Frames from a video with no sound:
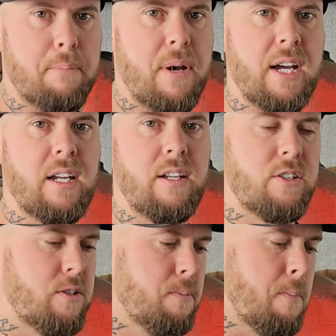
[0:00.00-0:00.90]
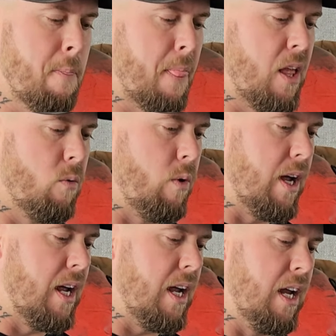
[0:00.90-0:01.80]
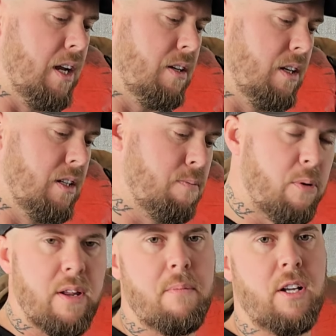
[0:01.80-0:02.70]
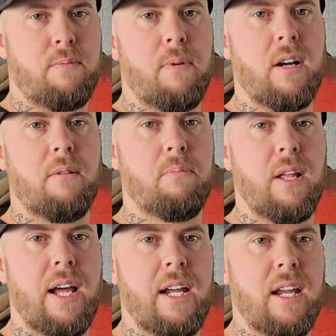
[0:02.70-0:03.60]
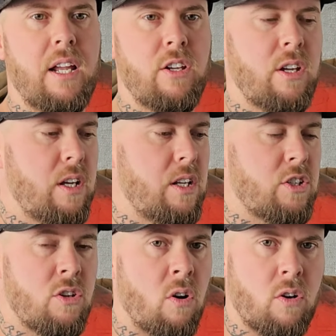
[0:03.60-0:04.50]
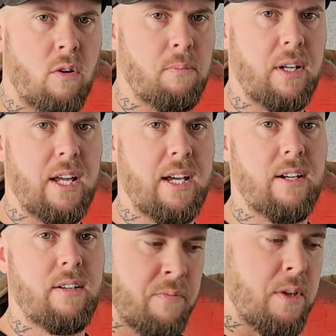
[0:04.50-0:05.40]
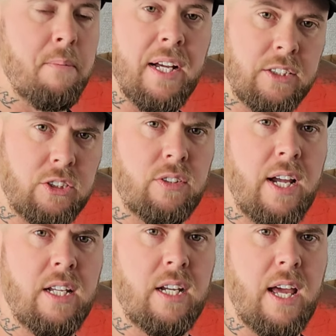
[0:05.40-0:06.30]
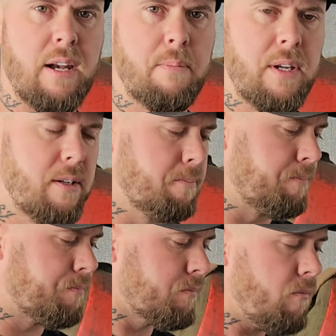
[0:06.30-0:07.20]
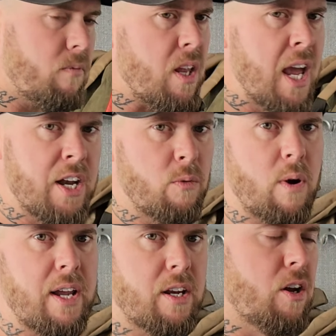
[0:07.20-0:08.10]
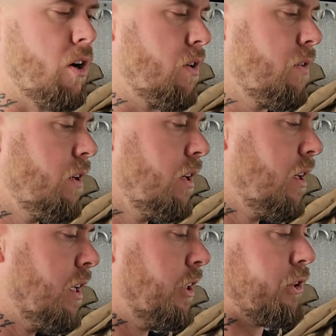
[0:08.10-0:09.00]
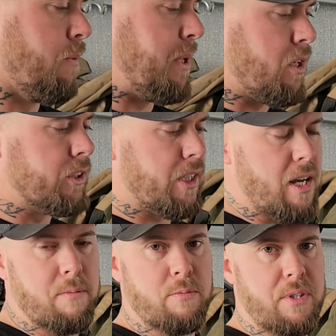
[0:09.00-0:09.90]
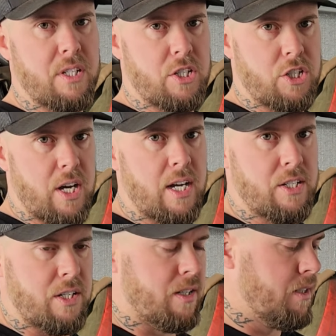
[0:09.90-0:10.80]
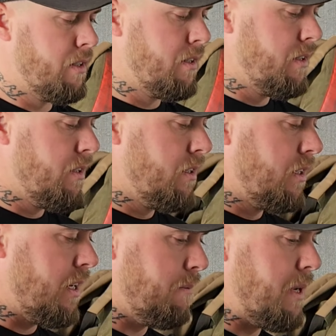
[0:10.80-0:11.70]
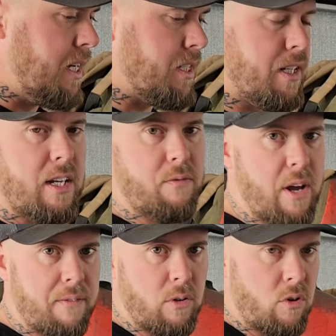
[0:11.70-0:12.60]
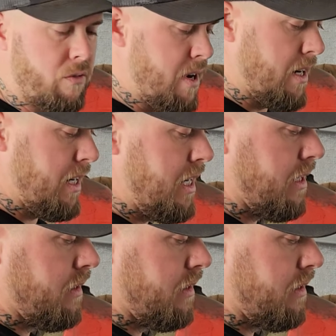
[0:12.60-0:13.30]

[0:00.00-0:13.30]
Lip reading: package where it is pretty much plug and play and it's not complicated. Mount it straight in your canopy and away you go. So because it comes with this charger, it means that if we have a look around here,